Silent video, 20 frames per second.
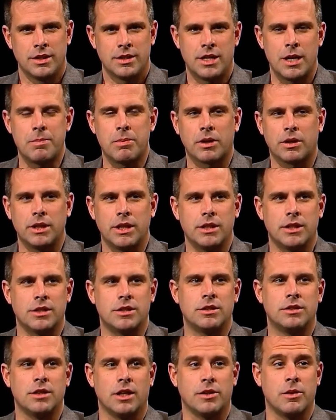typically
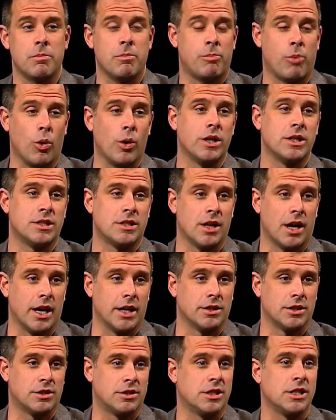this on the boys'
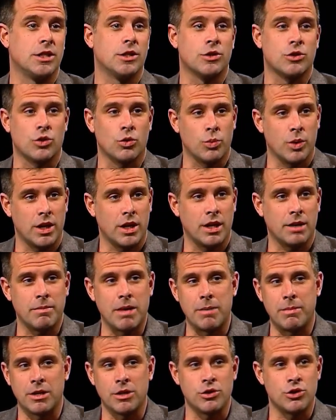side, the seniors are winning,
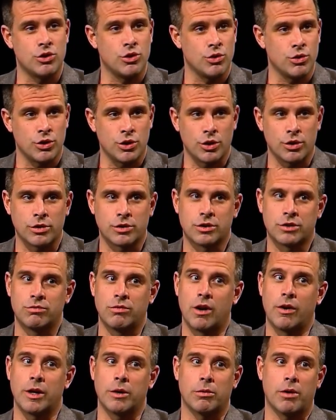maybe a junior. It's
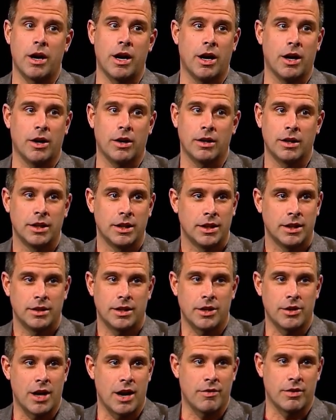very rare
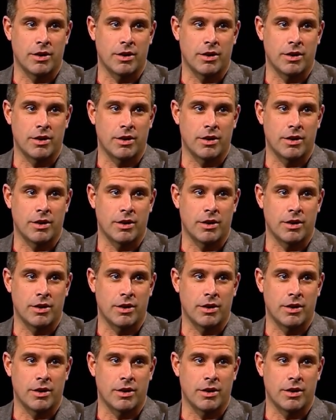that you have